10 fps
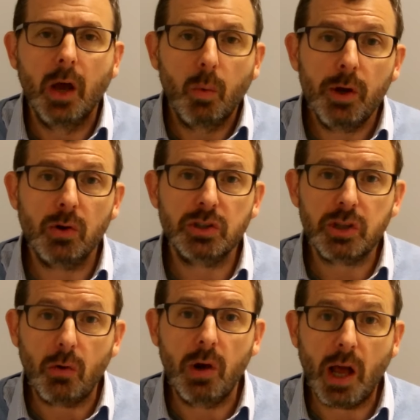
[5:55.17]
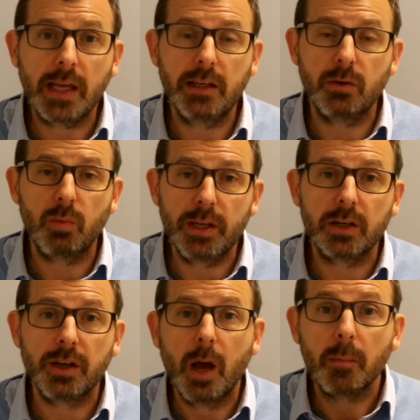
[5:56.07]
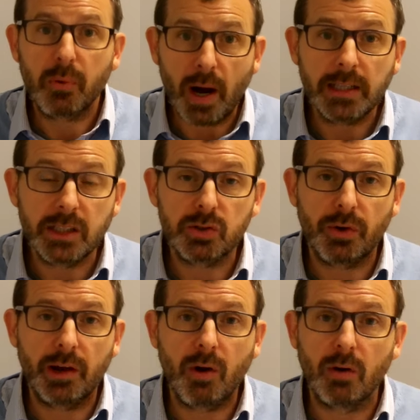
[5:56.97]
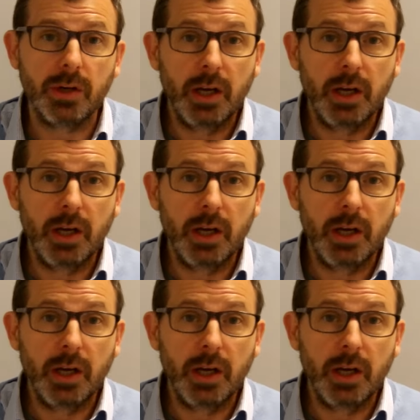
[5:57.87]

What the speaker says: we are so lucky that we can practice on our own.